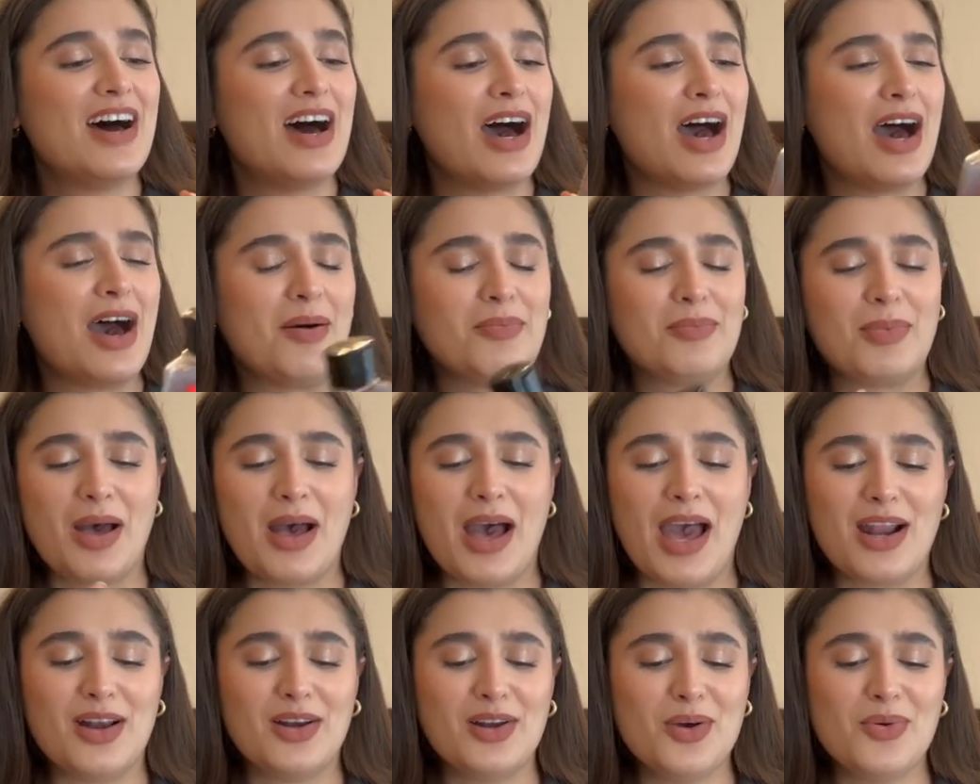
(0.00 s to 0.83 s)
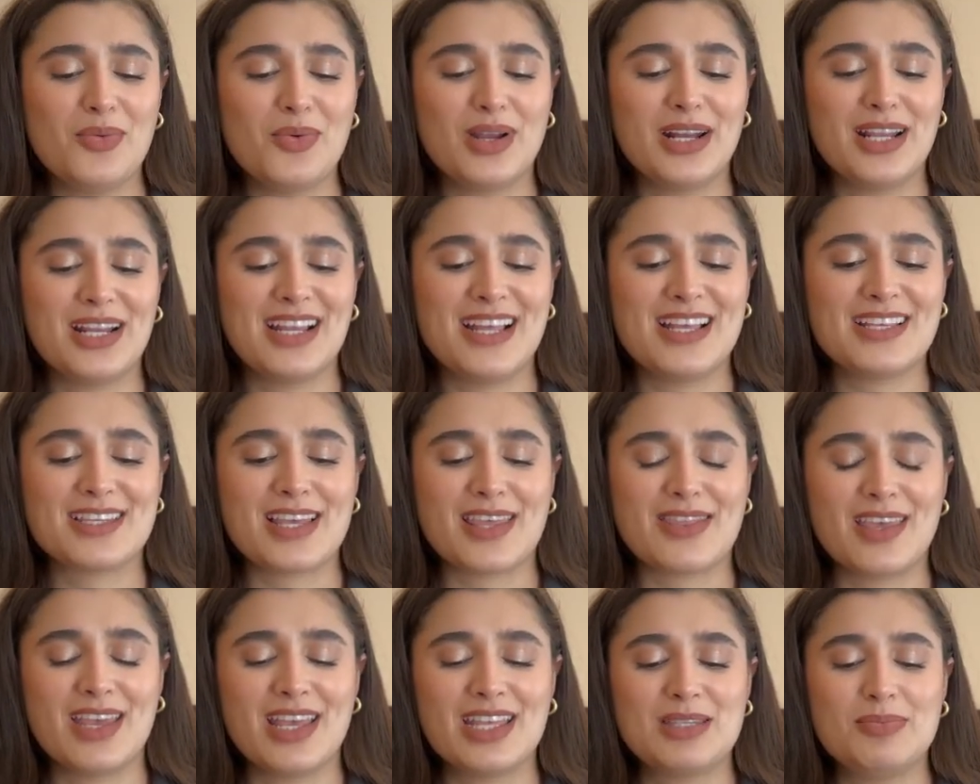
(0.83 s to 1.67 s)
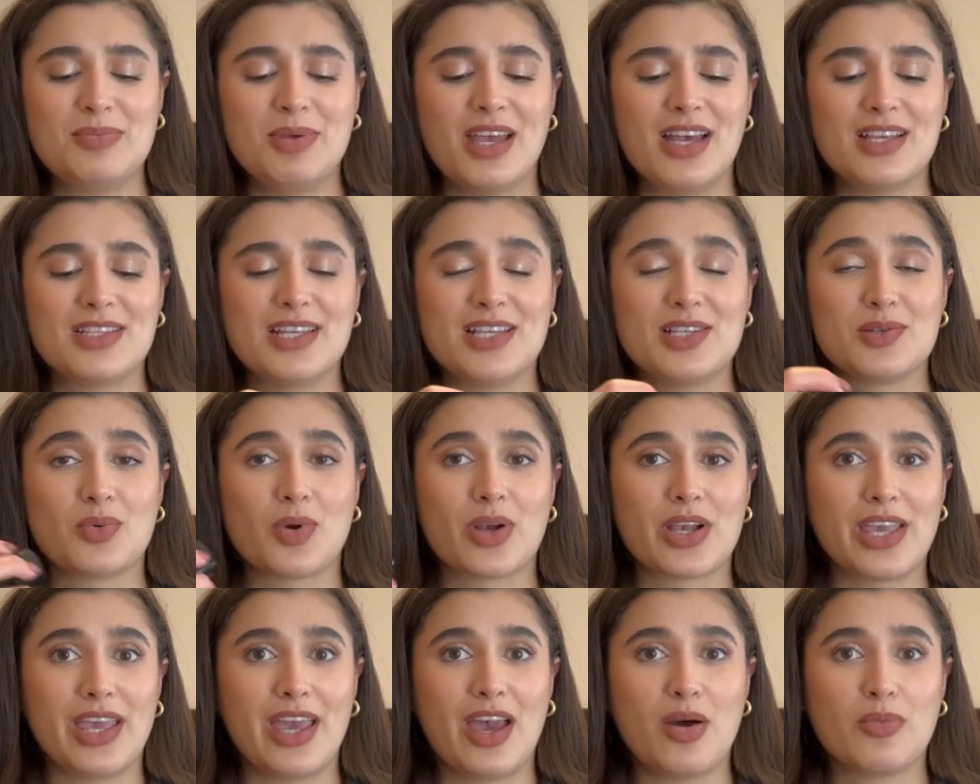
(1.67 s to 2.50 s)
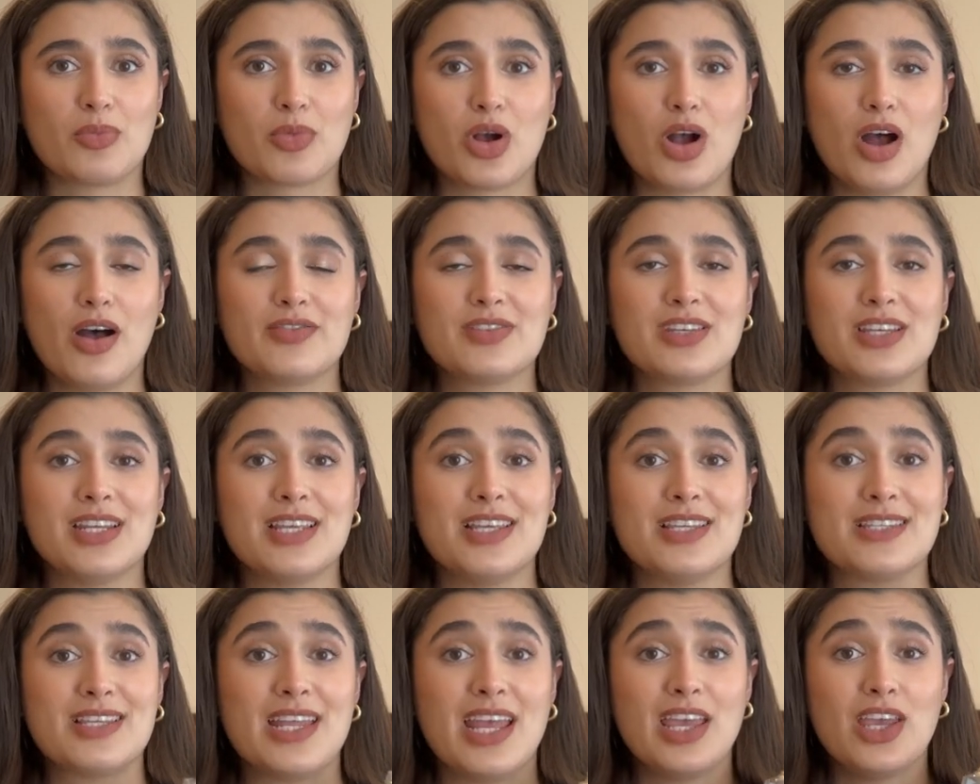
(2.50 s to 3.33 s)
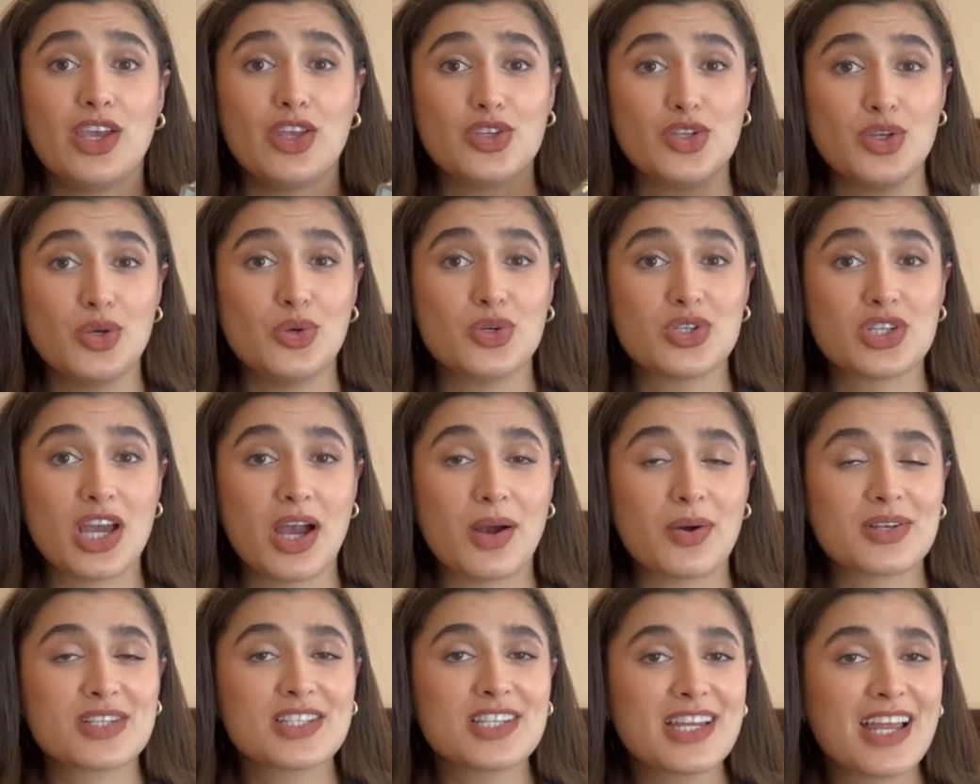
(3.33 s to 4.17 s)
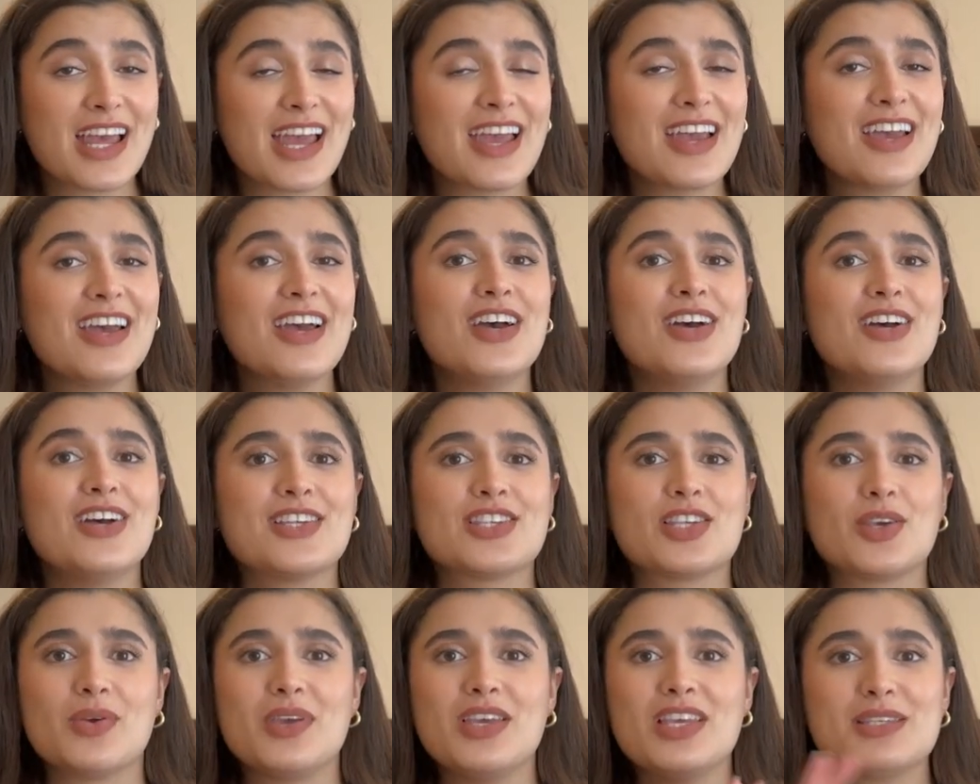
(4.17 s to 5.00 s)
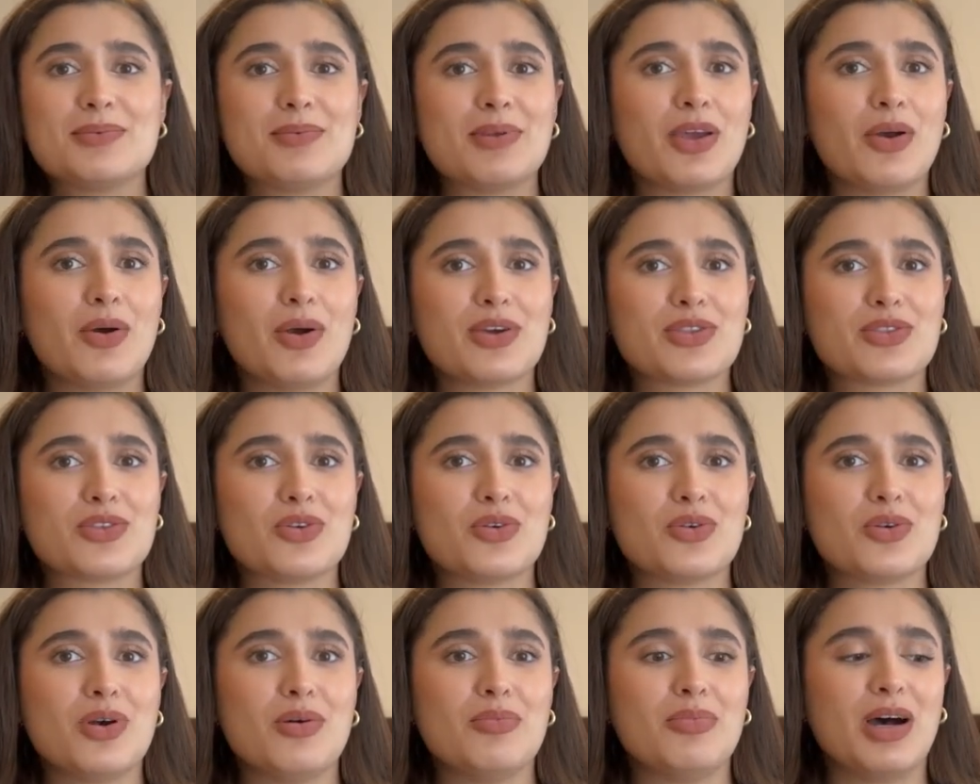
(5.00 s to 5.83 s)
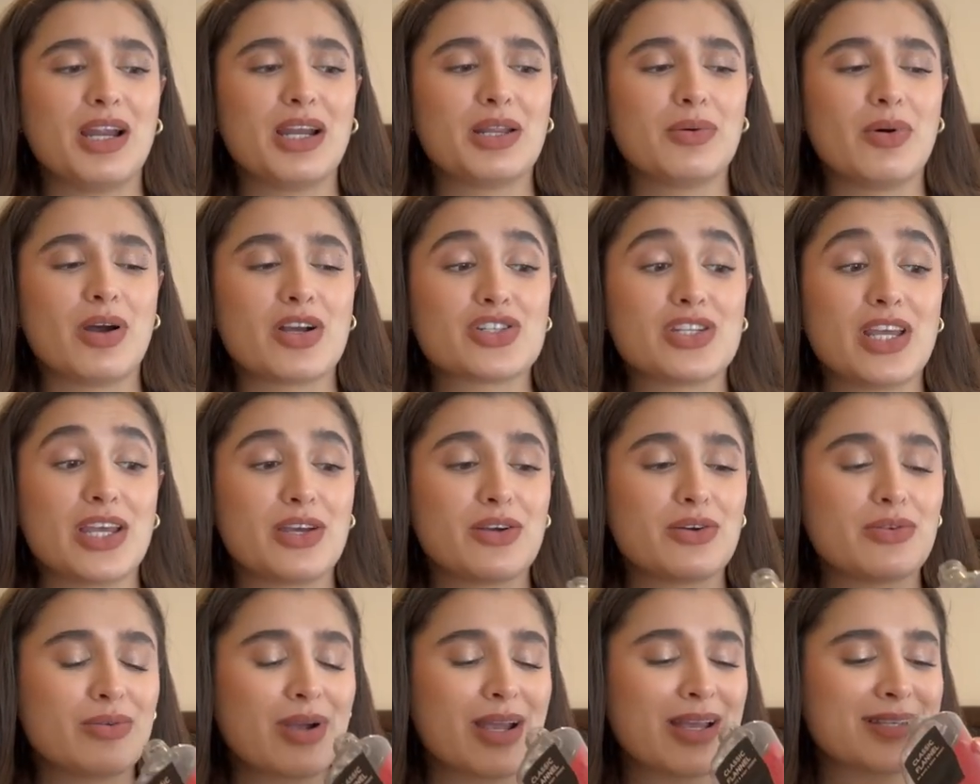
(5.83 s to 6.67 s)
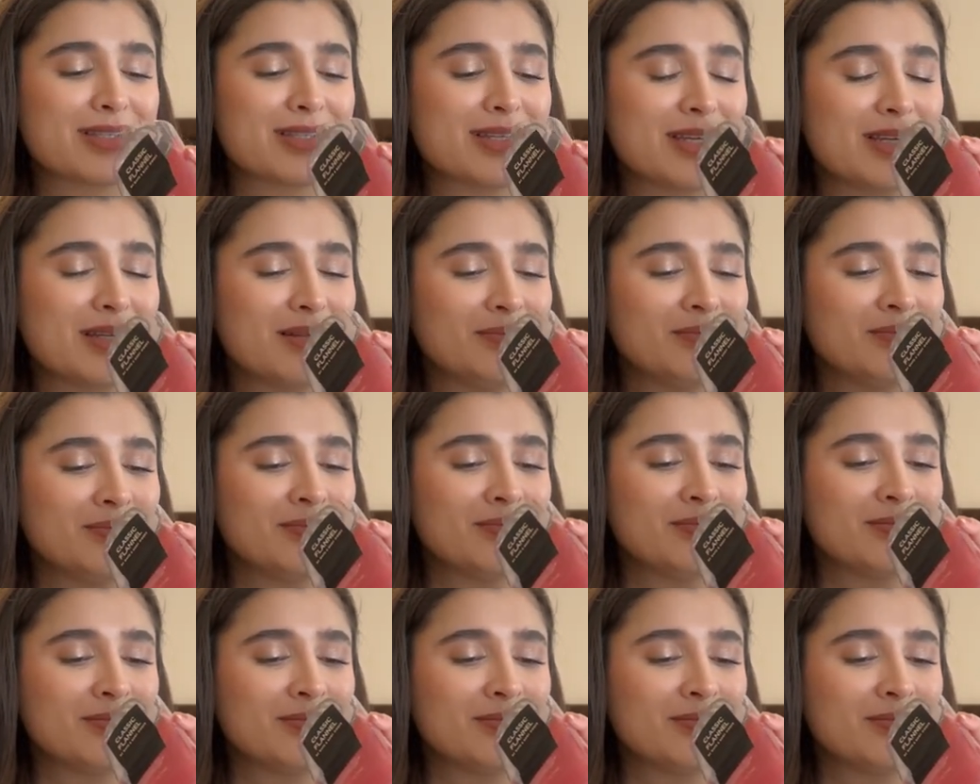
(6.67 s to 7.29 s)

I don't know what it is. I think it's because he's working out more often. He's taking 2 showers a day. So he's been going through body wash like crazy.